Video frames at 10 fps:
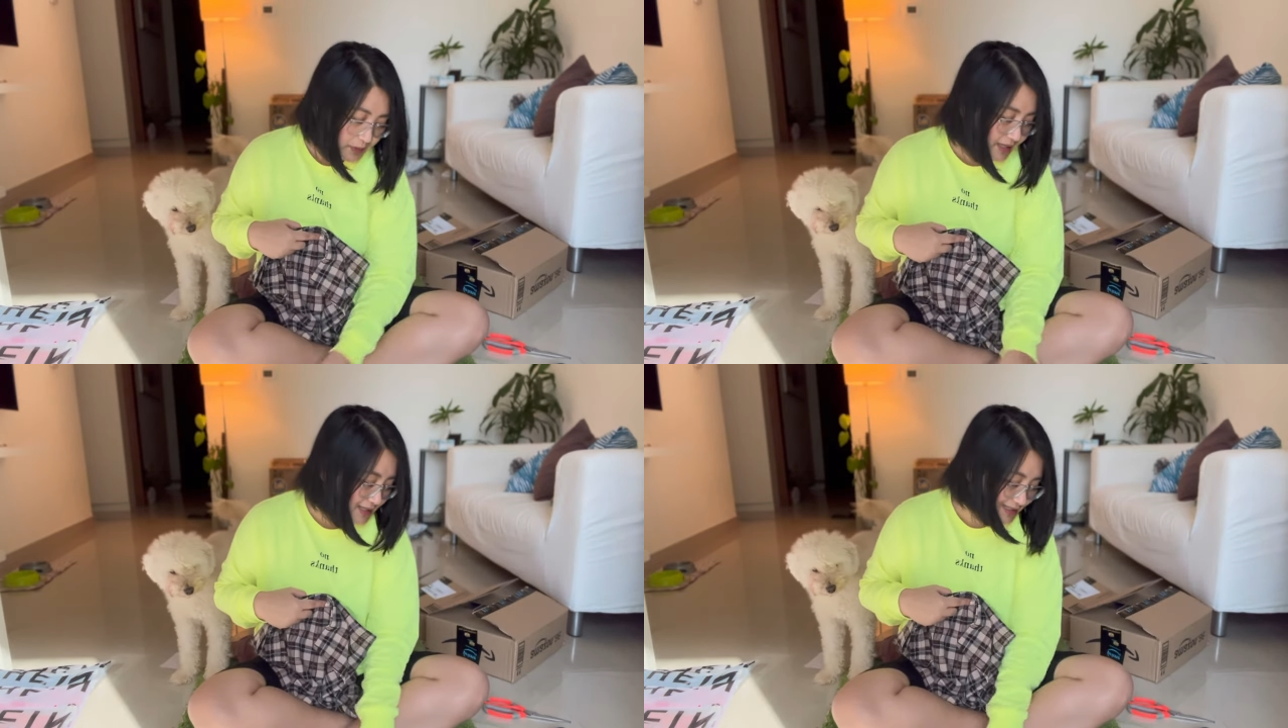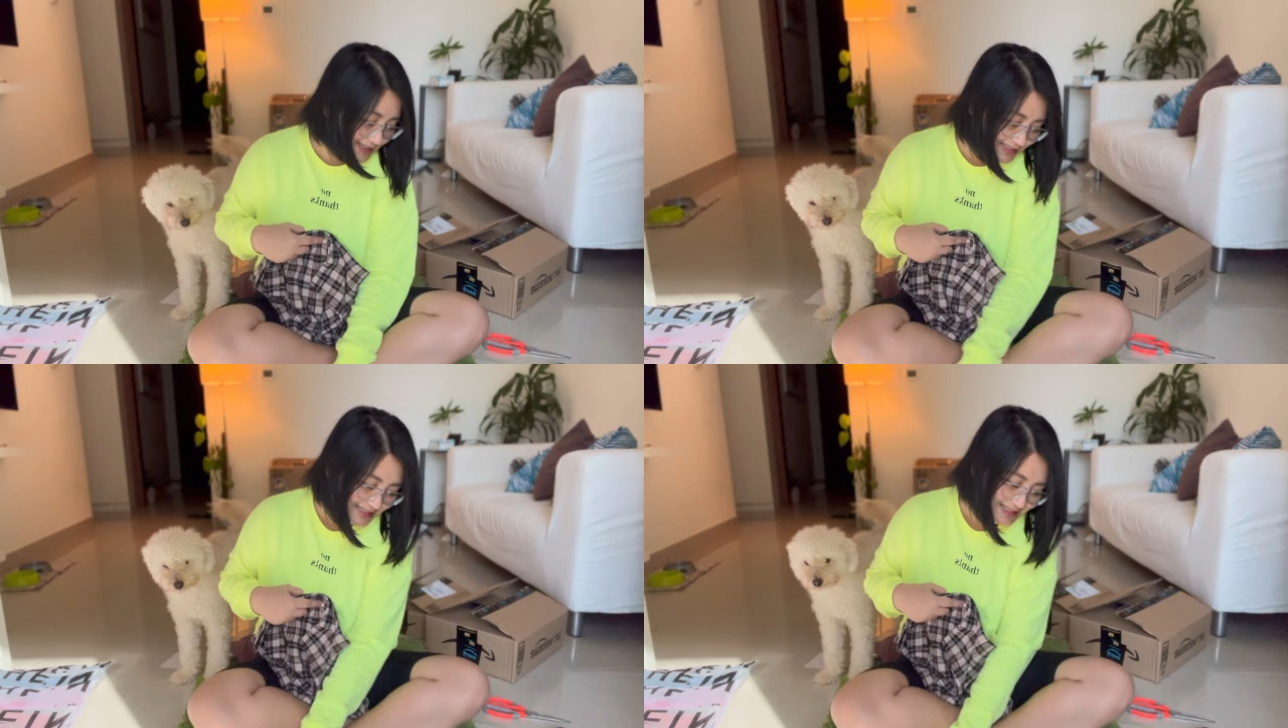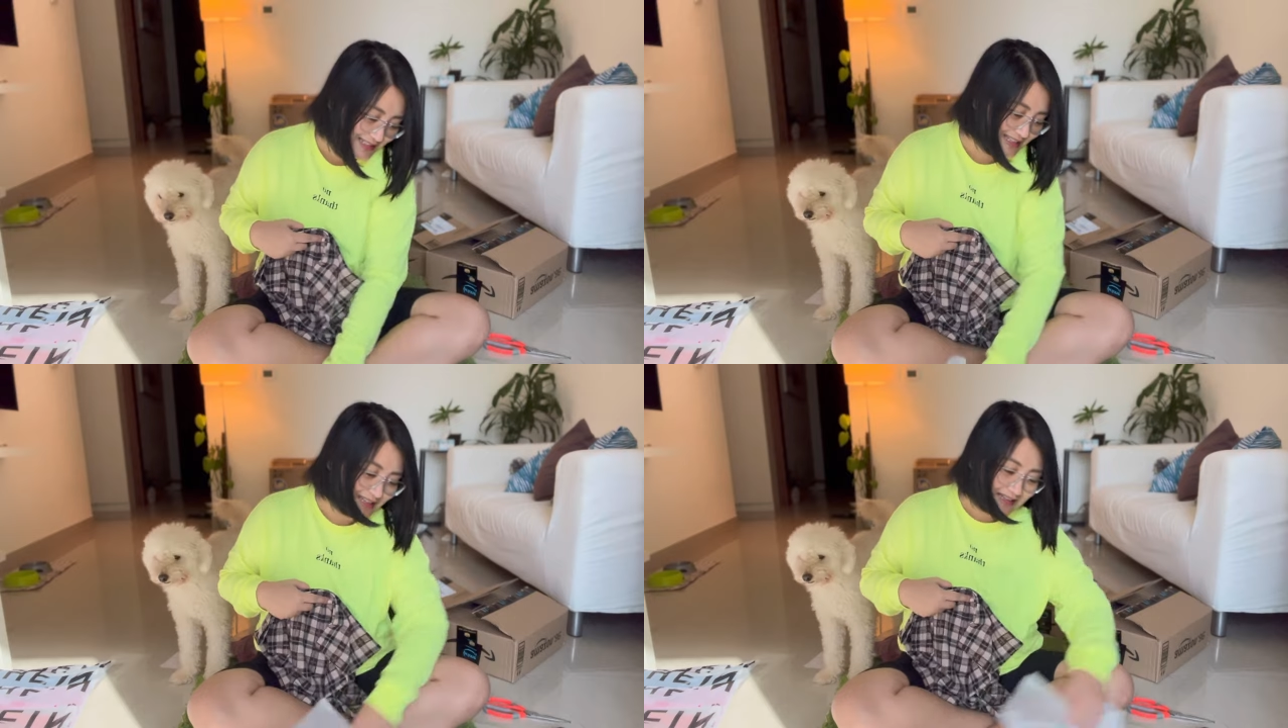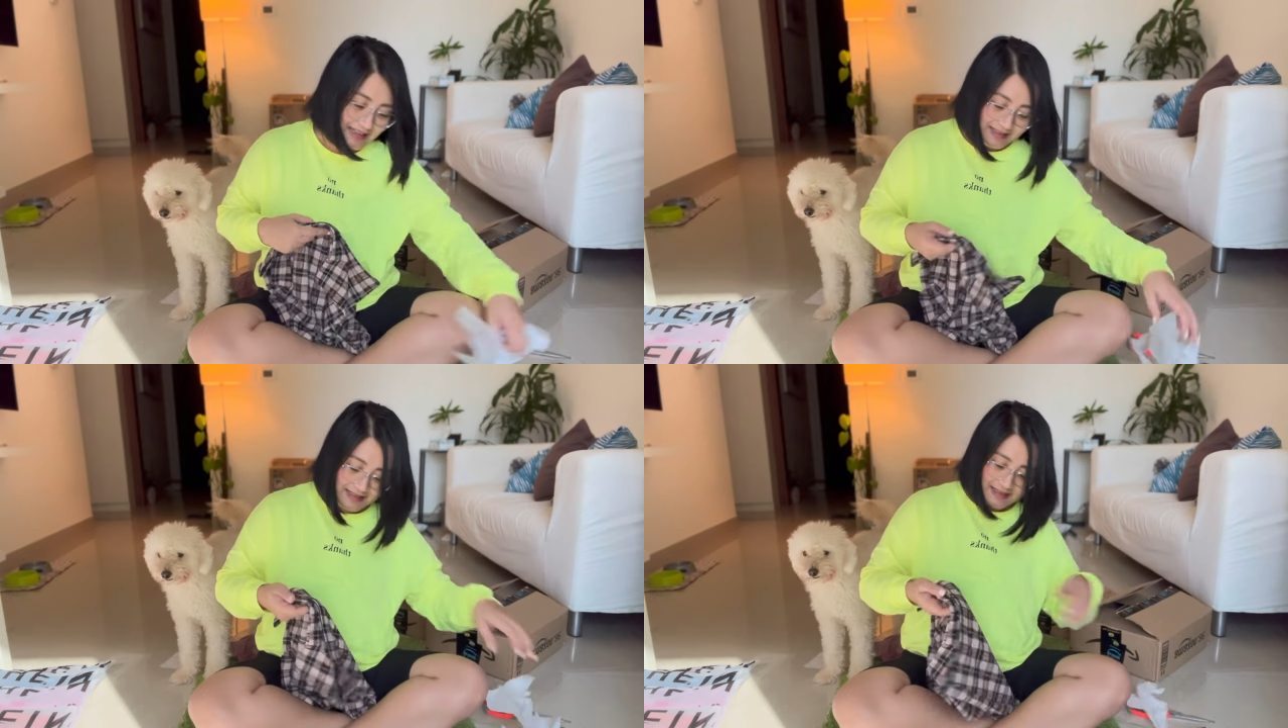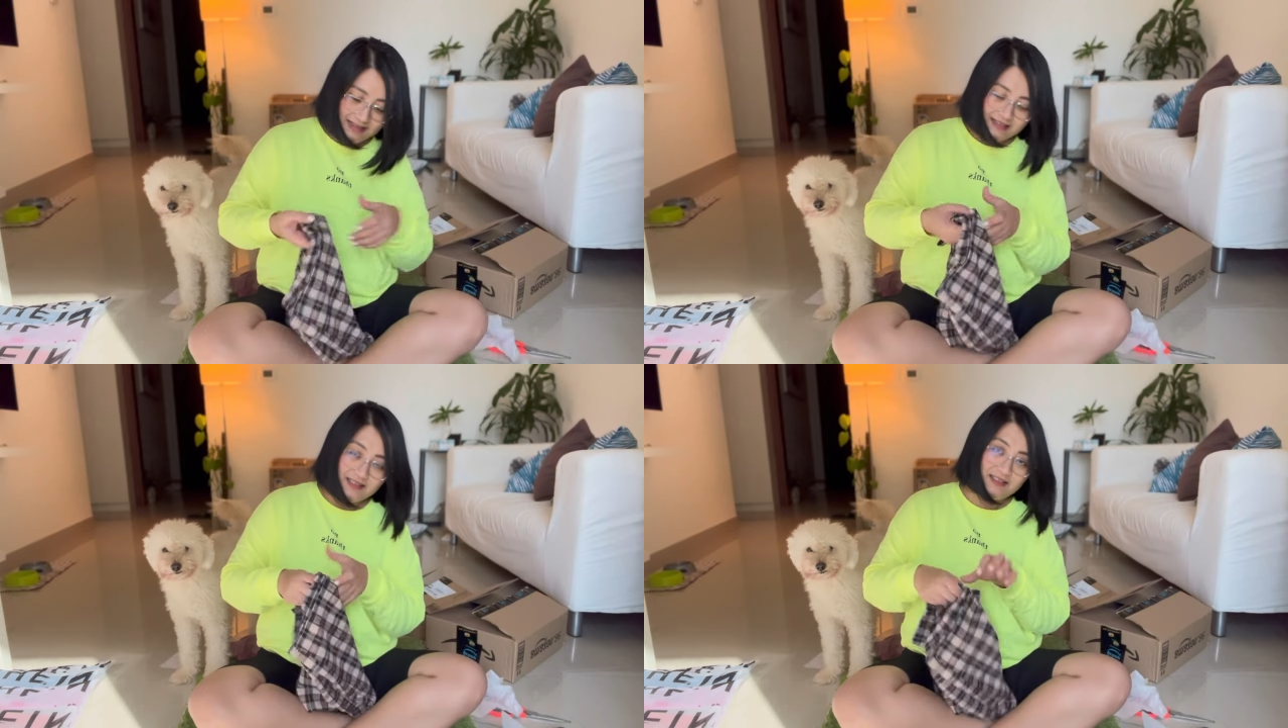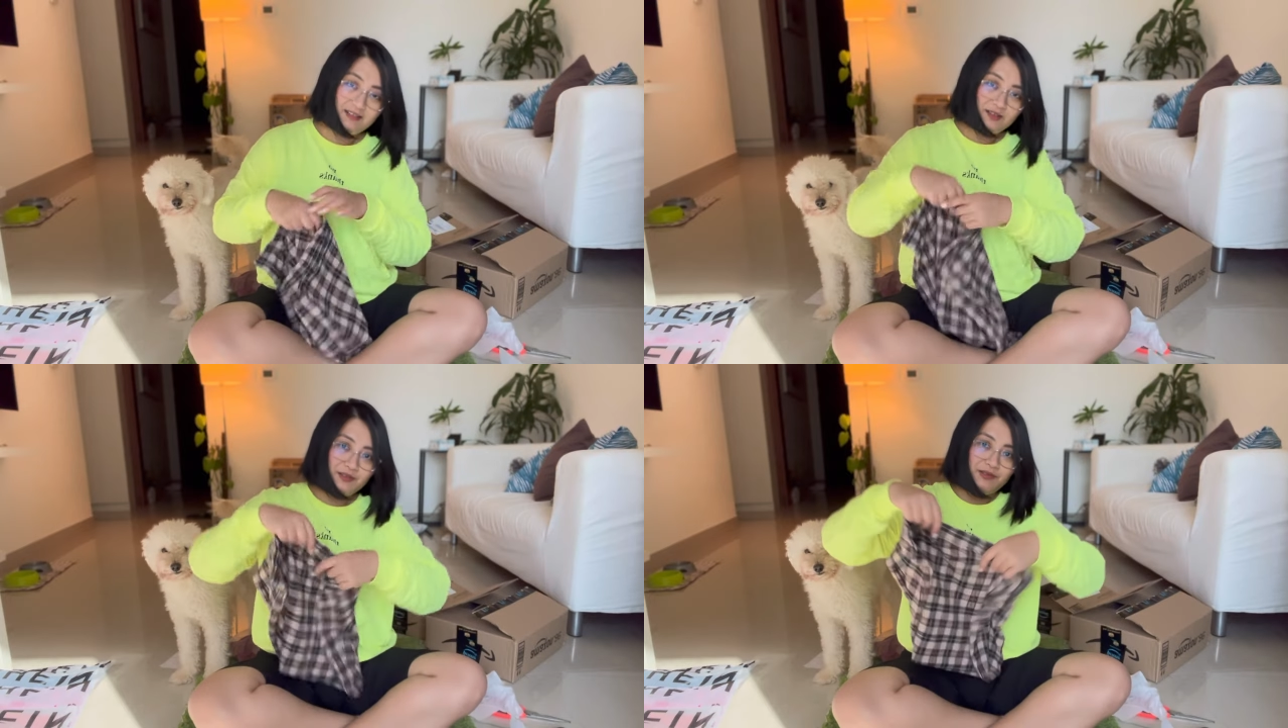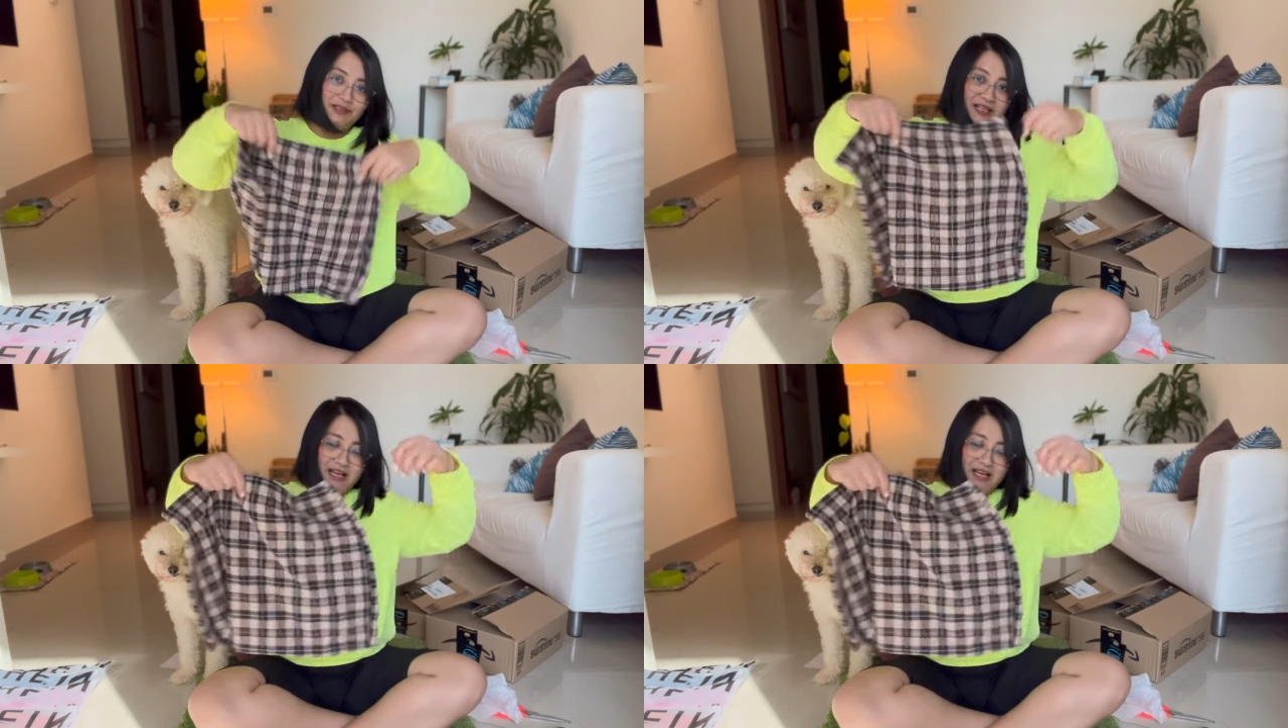plain. So